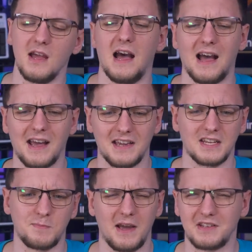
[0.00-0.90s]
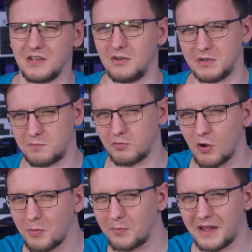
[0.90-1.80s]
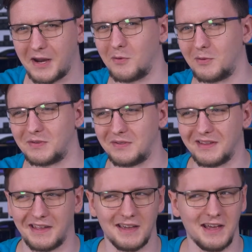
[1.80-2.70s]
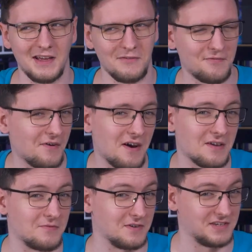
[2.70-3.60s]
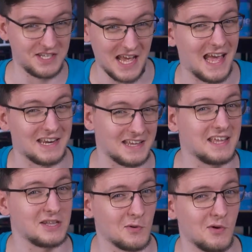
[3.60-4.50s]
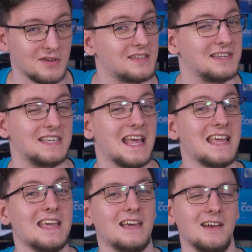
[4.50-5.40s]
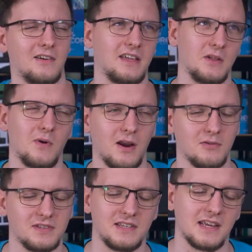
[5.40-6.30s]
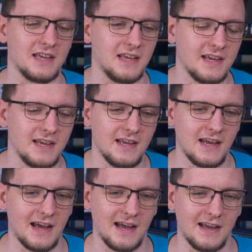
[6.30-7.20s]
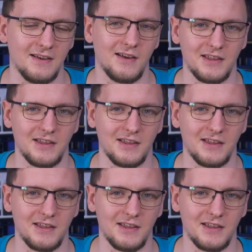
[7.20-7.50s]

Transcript: uh, I expect to use probably anywhere between like 5 and 10 kilowatts a day or kilowatt hours a day uh,